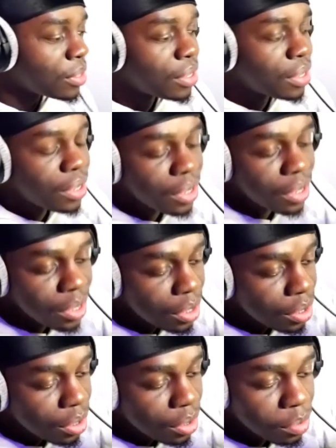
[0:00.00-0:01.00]
Break the
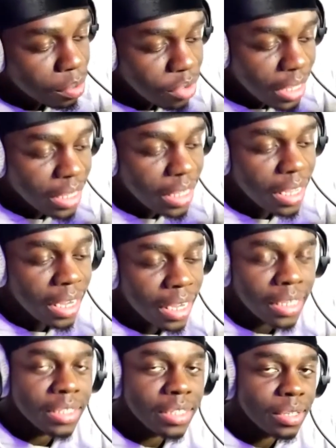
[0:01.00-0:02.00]
ice. I'm in too deep.
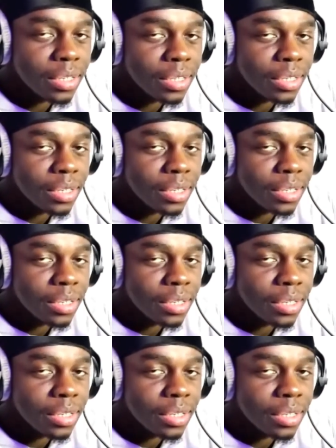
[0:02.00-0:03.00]
I can't start
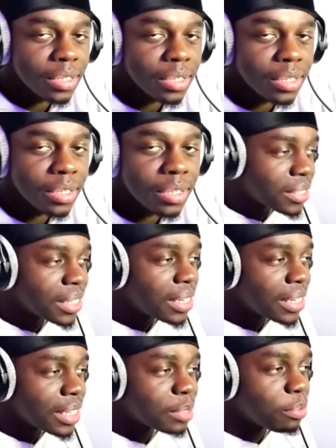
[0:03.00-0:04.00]
the episode without it at
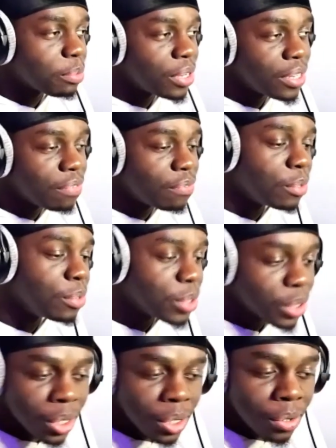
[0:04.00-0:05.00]
this point. The viewers know.